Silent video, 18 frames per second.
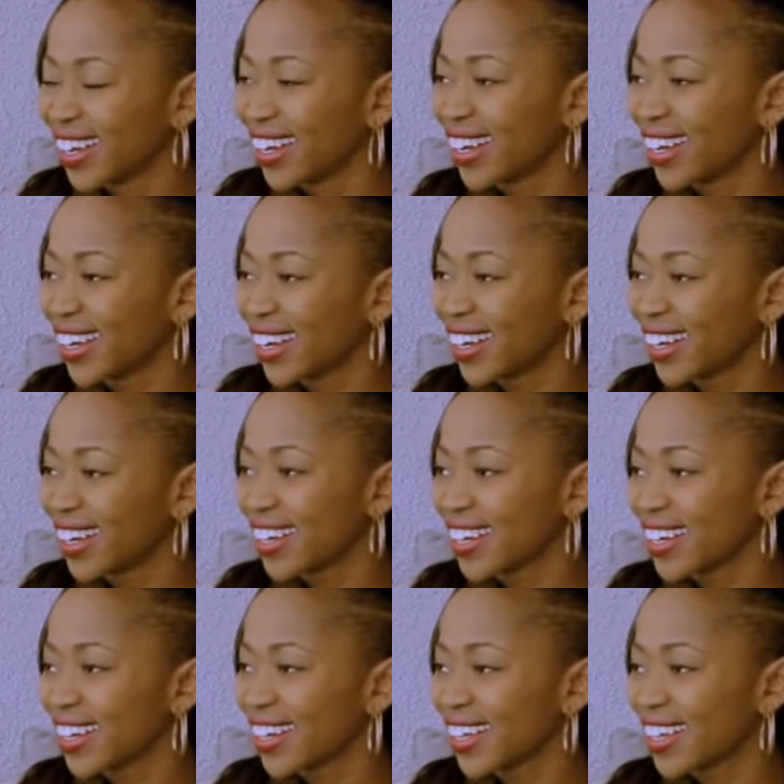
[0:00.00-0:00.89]
it does. You
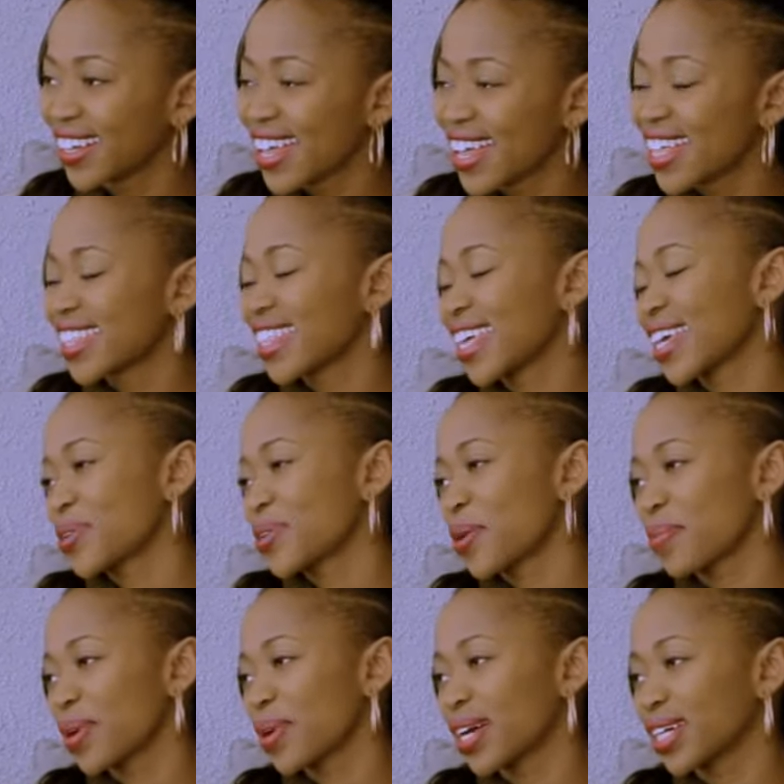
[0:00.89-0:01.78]
look beautiful. Thank
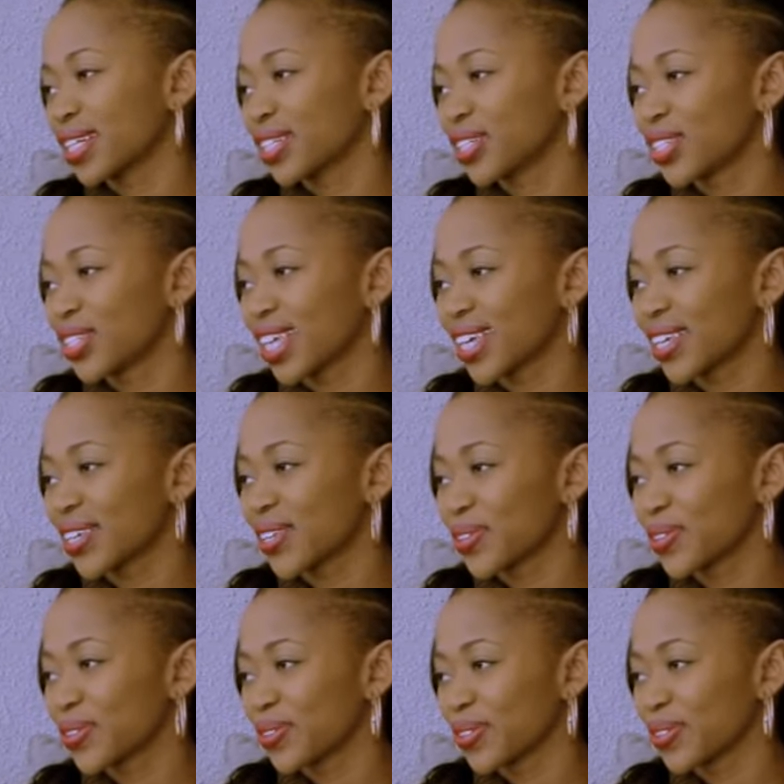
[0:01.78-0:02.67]
you so much. Way.
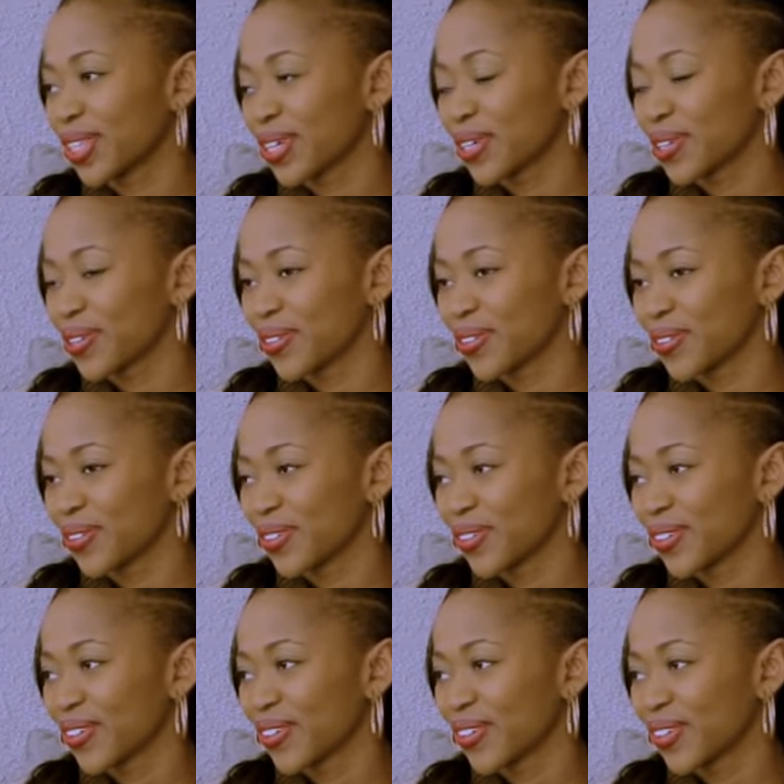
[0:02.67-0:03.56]
Thank you. Thank you.
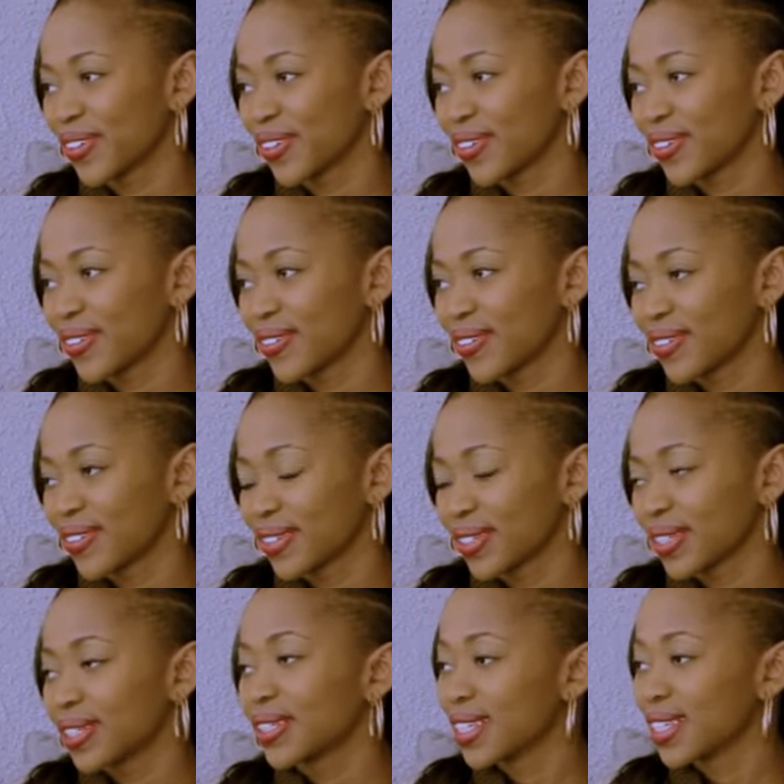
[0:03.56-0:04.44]
And thank you for
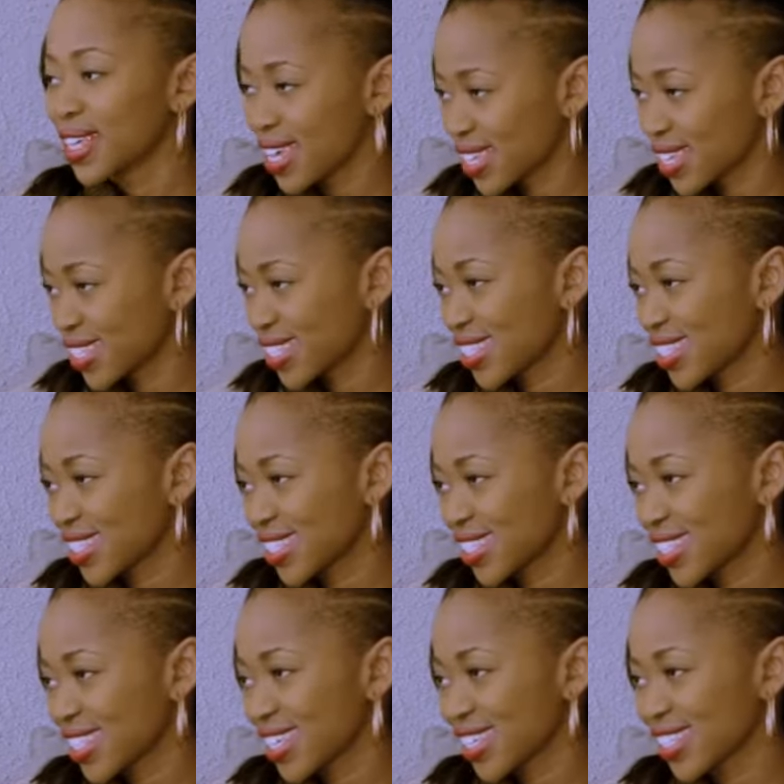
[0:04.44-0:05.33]
joining us yes,
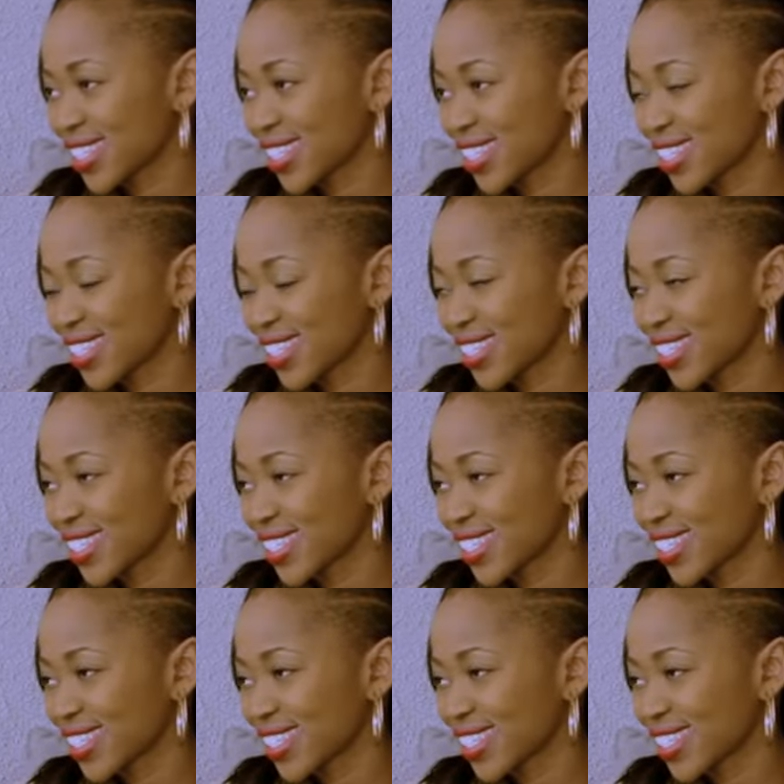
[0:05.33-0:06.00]
today. Yes, yes.